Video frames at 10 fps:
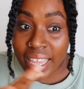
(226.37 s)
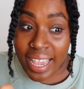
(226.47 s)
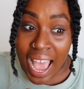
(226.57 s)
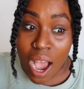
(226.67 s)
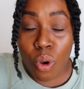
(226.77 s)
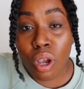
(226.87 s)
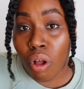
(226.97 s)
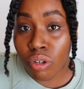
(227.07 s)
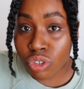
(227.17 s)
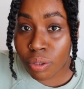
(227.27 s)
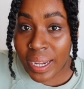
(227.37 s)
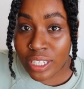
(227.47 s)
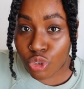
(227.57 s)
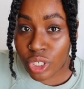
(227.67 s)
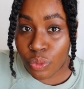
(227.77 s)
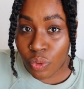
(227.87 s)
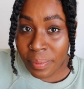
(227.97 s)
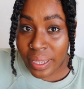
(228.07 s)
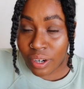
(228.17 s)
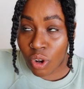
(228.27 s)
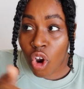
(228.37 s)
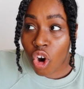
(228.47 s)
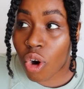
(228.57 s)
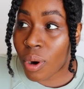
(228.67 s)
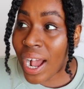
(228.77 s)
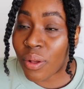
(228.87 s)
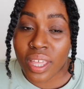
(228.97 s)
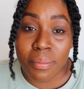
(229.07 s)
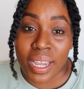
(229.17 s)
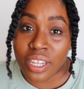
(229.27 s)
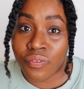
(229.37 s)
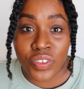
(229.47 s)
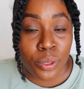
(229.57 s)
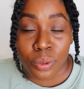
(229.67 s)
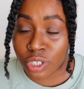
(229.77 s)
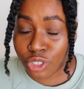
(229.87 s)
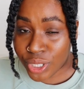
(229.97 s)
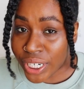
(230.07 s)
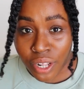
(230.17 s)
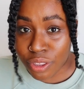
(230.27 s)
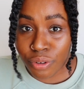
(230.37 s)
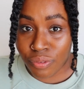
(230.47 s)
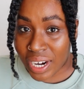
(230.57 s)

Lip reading: Like how a culture might treat women or how they might view or treat other